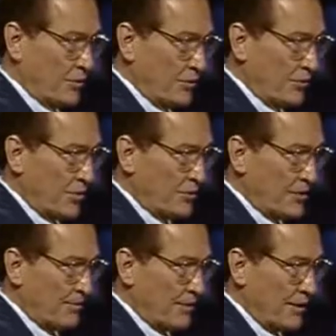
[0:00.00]
You need
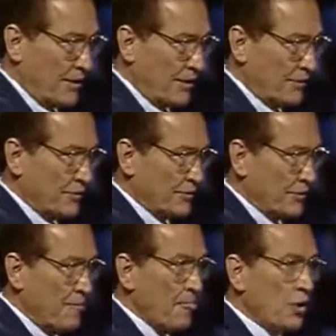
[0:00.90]
something
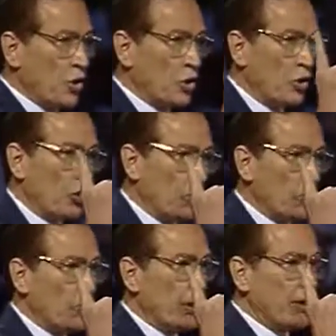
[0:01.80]
else.
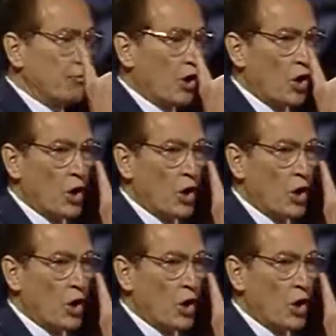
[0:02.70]
You need the